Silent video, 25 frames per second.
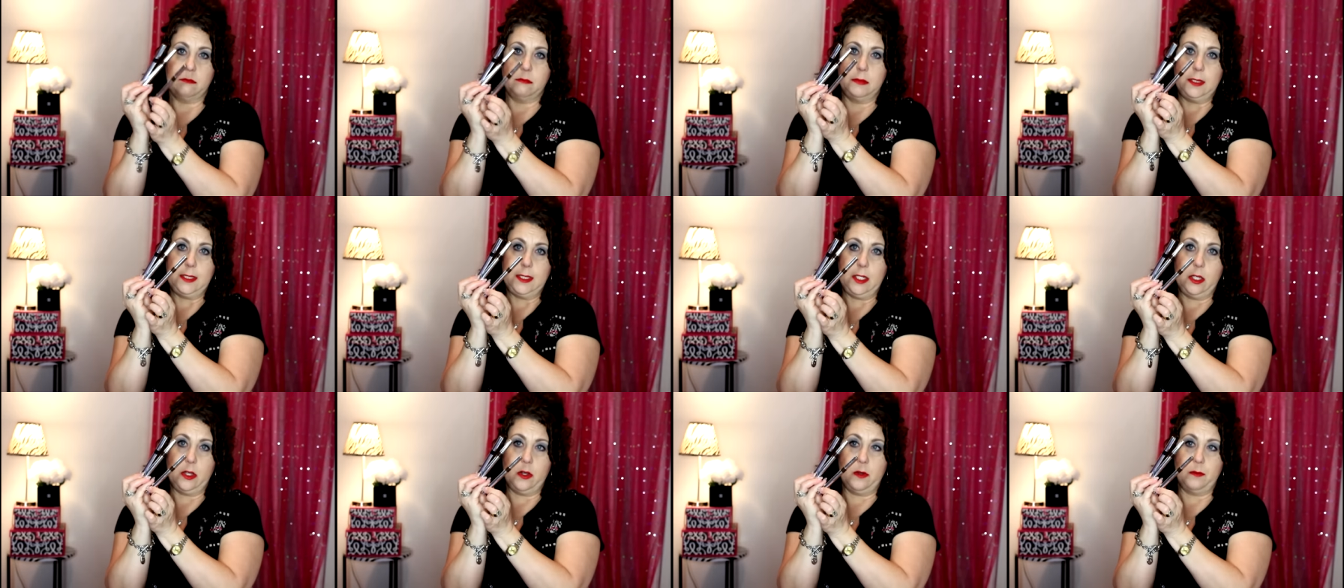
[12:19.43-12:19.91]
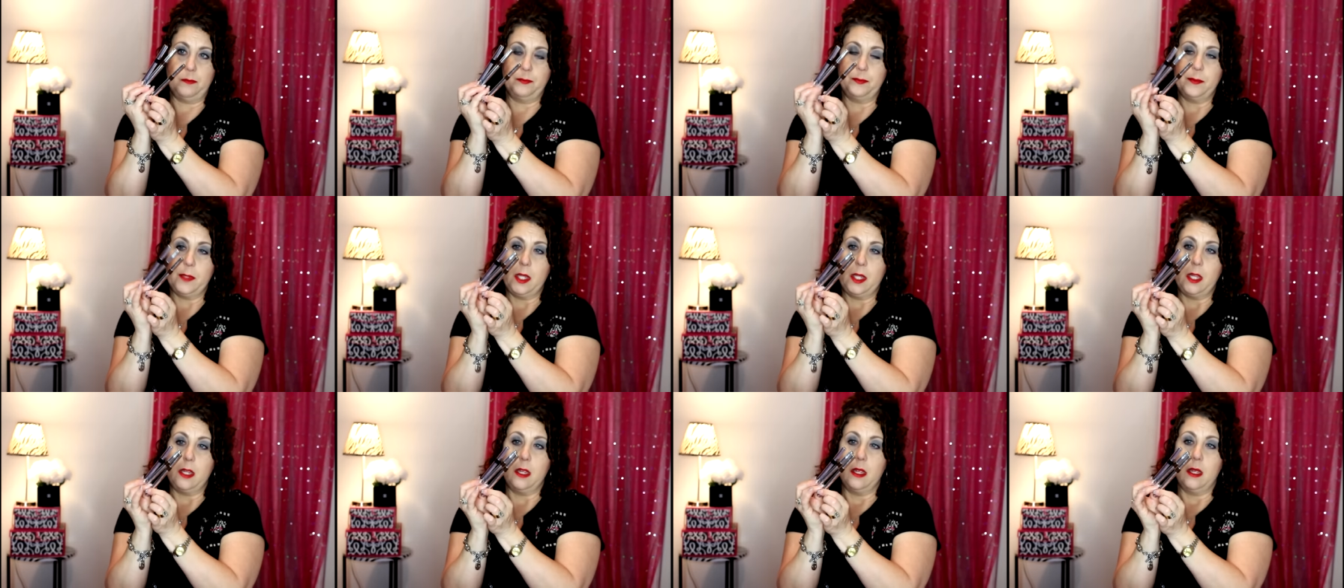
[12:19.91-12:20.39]
So
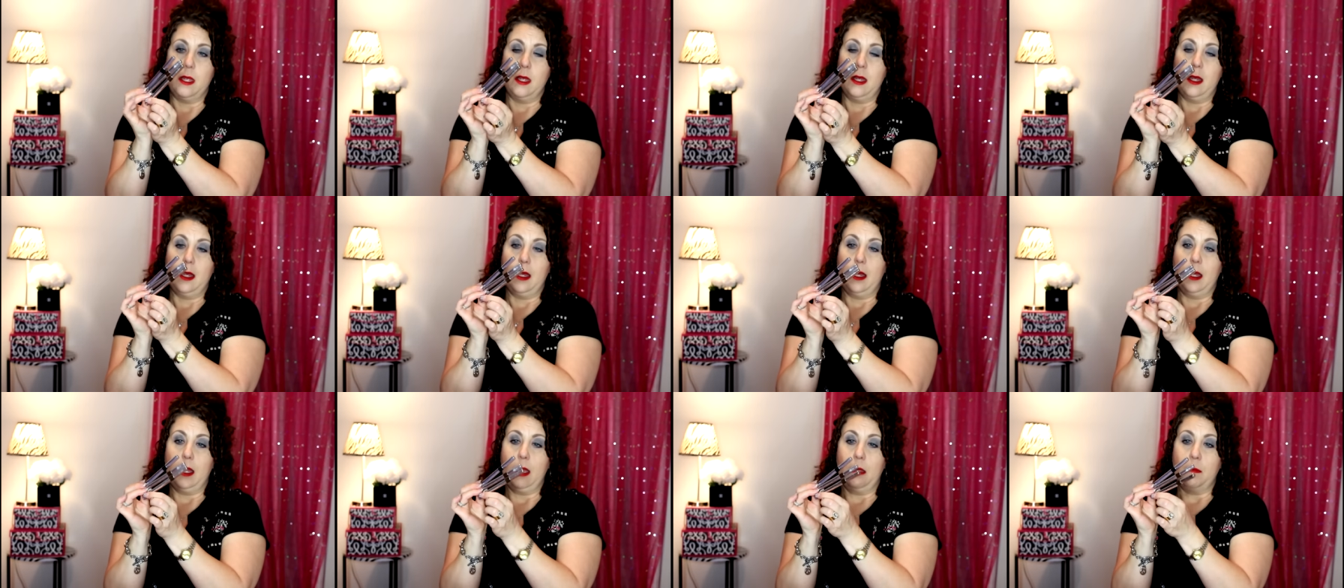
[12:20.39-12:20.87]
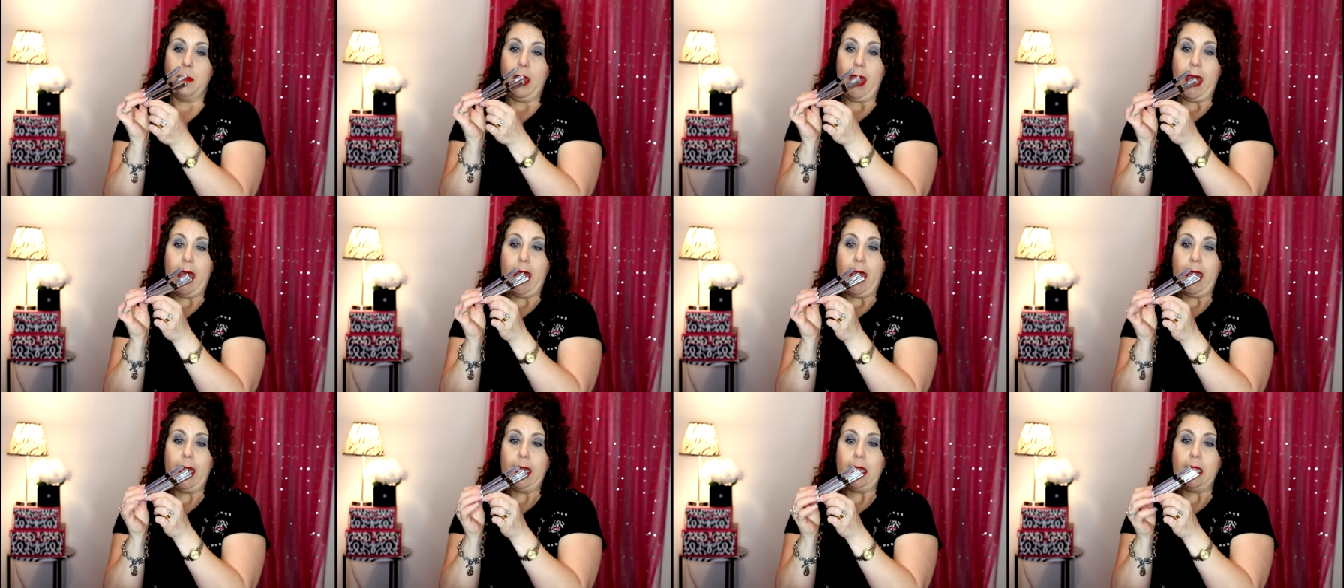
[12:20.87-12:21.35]
I'm
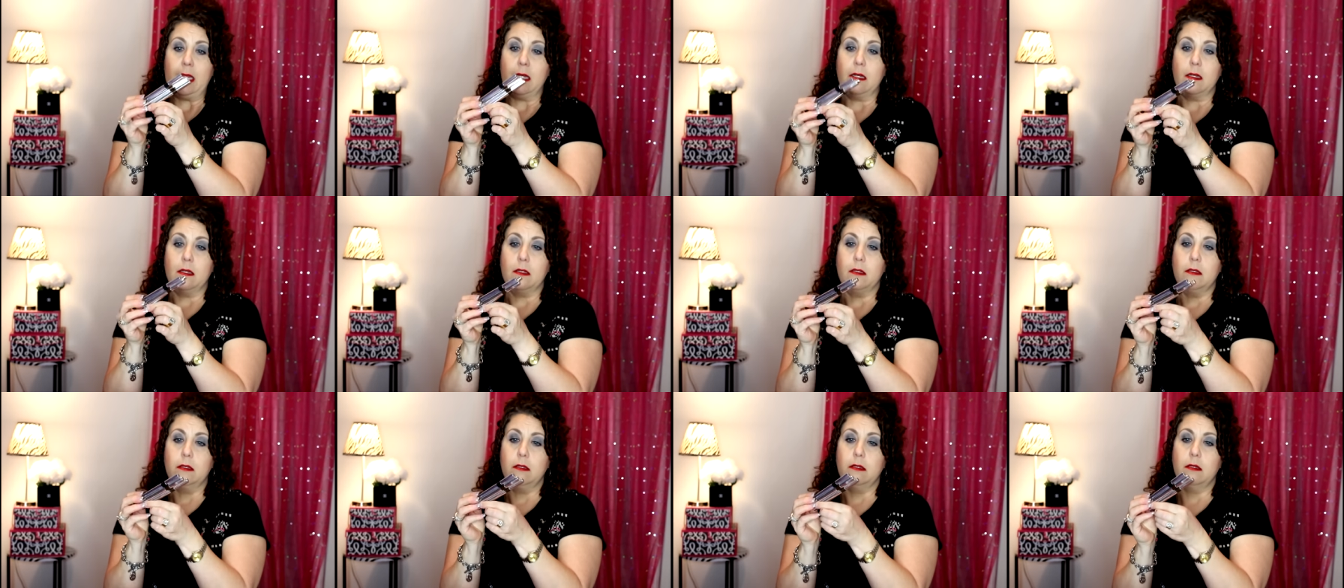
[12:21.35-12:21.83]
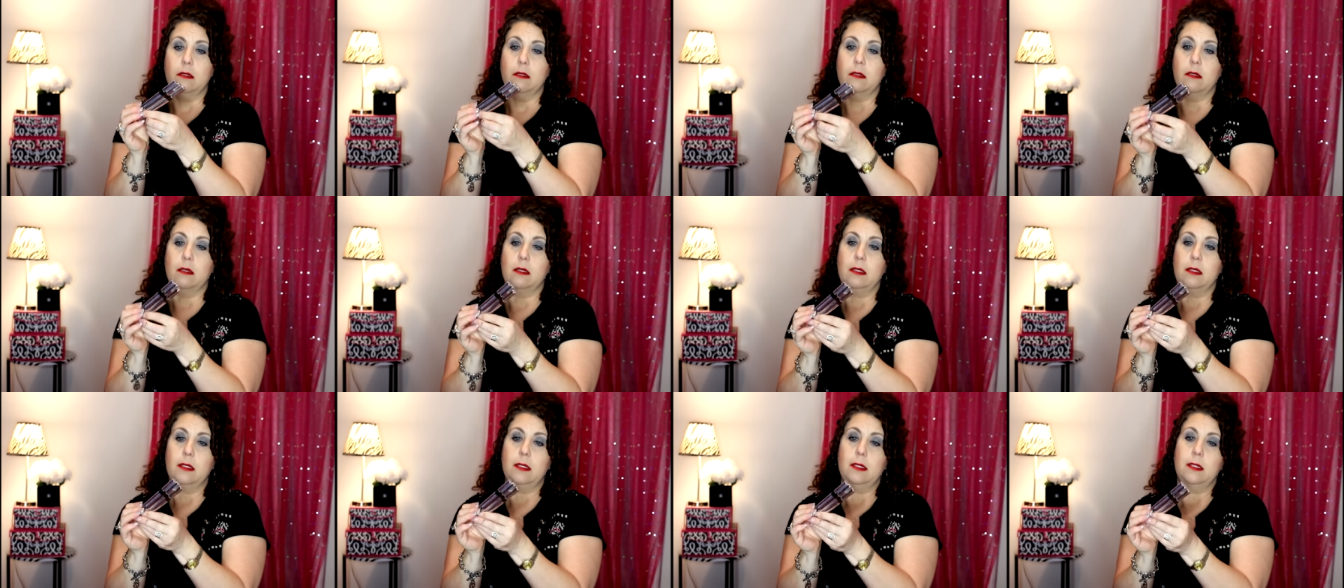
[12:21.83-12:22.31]
adding
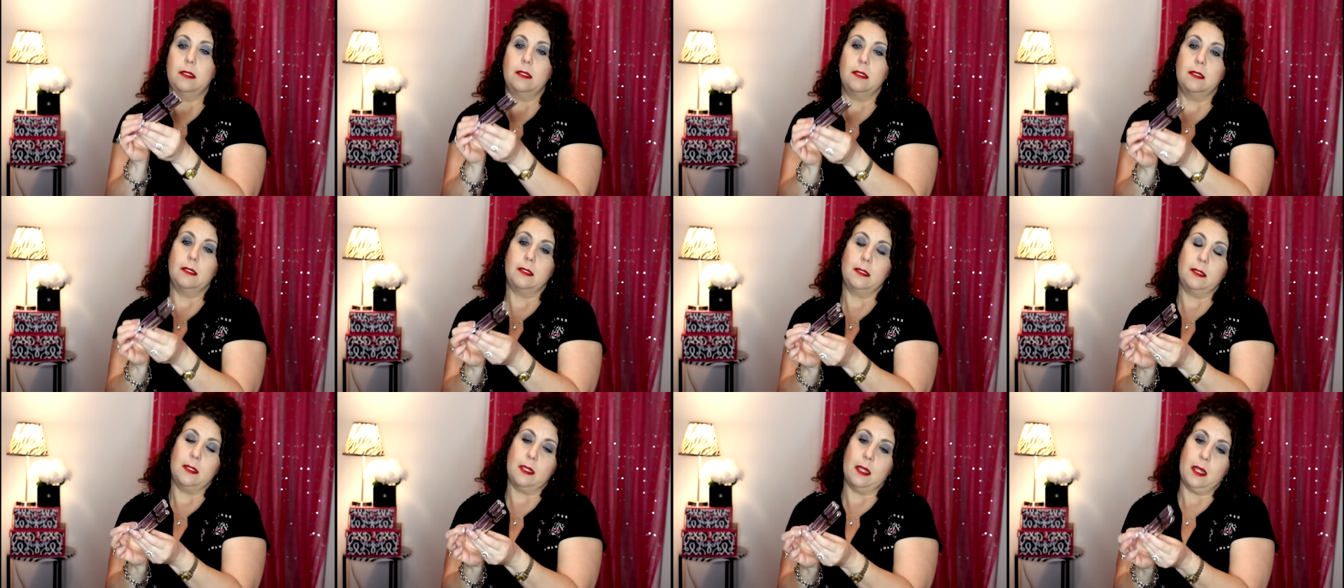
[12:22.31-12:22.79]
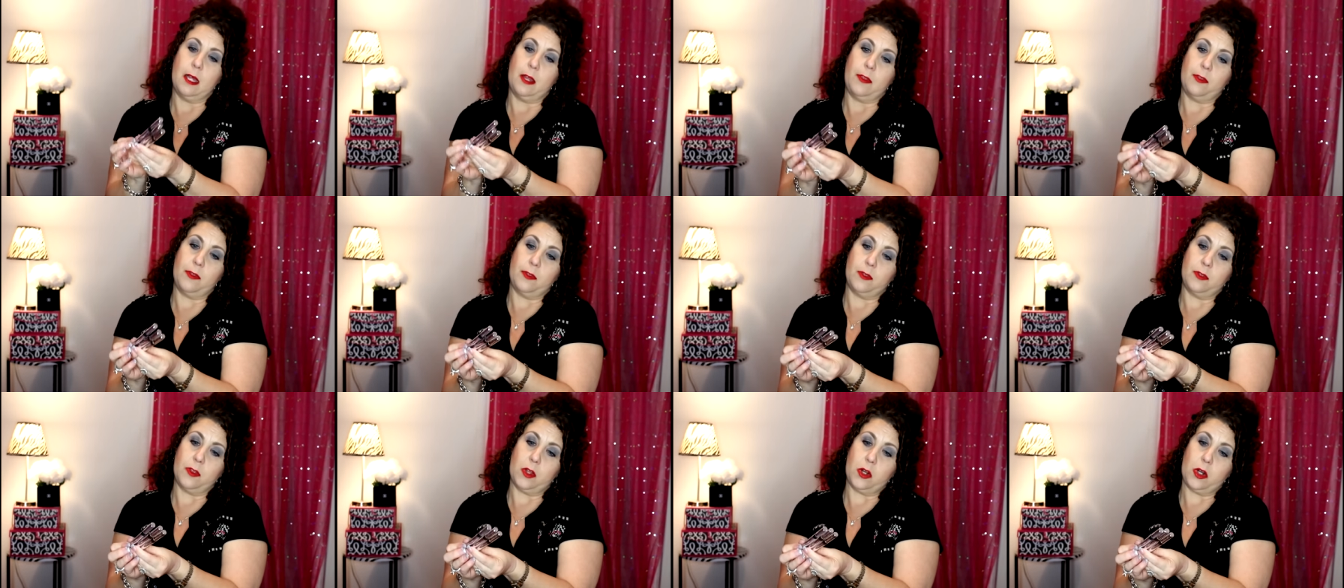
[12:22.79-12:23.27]
a
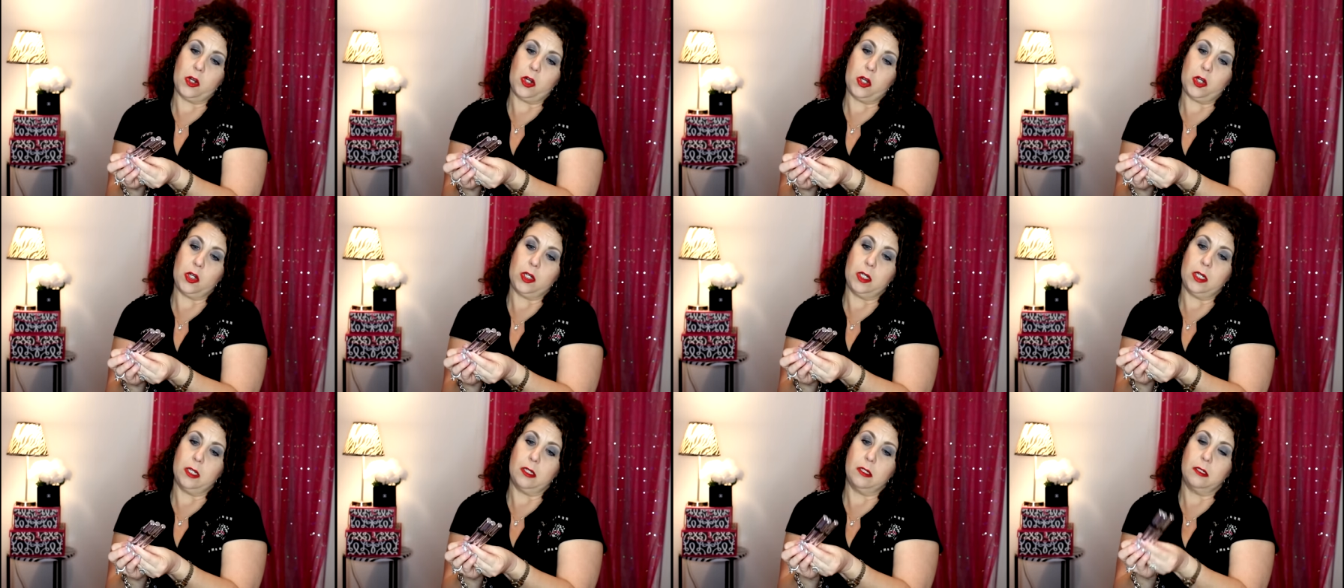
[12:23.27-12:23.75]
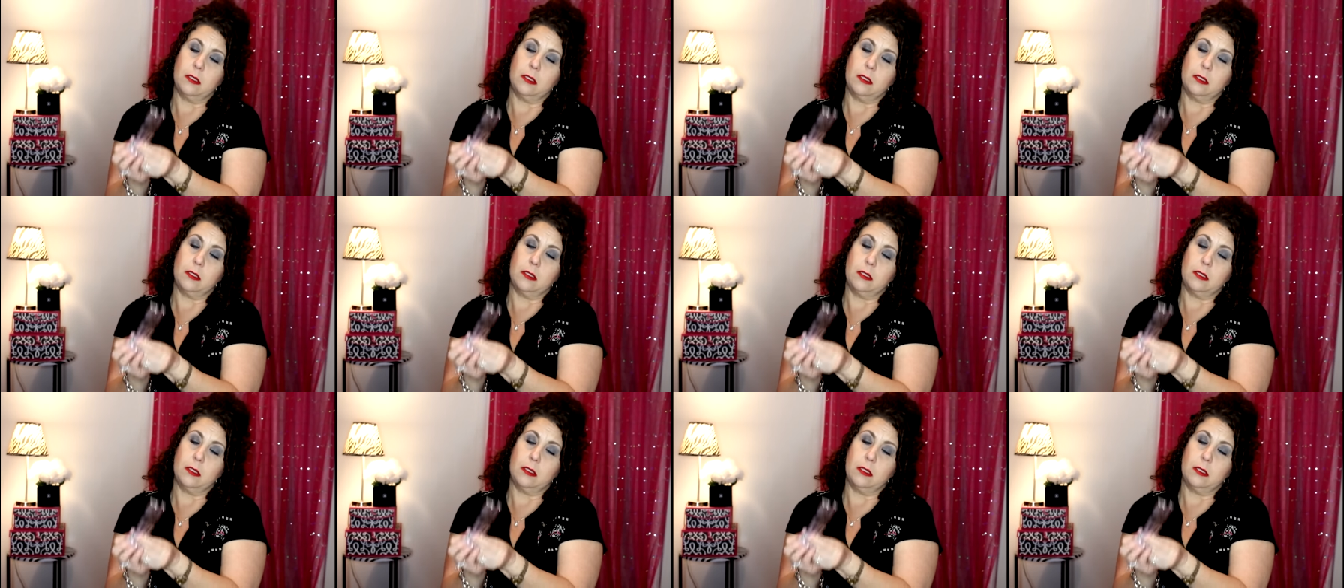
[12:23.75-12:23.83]
third